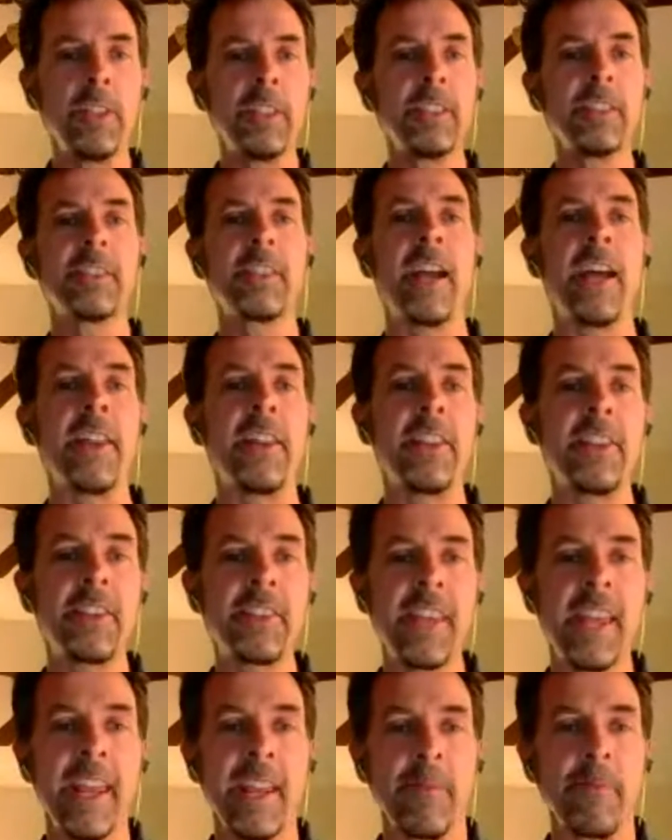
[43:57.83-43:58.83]
and I go,
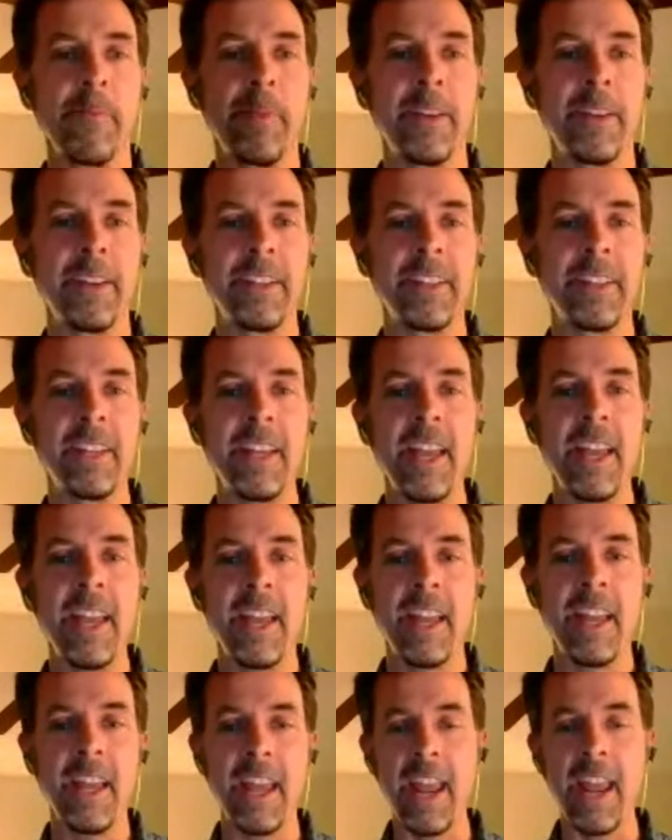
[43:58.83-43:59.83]
oh, this is kind of the same.